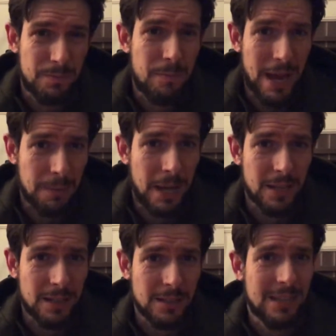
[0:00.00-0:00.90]

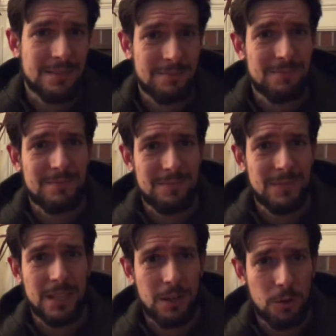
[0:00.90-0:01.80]
backpacking, not,
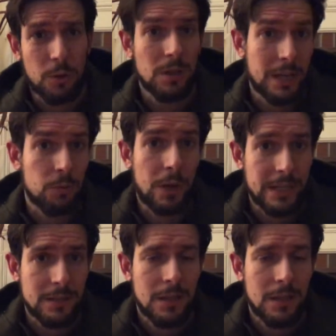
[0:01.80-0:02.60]
or lightweight.